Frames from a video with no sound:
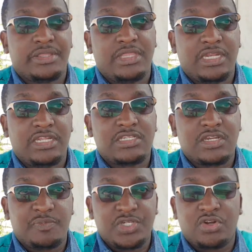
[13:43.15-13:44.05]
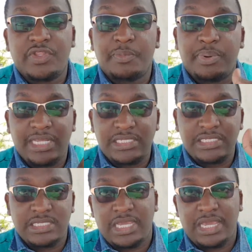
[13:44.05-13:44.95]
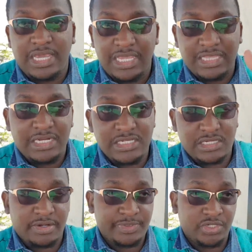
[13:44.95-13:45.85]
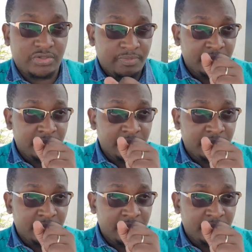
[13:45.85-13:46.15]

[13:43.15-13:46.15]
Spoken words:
the description of the place in the description.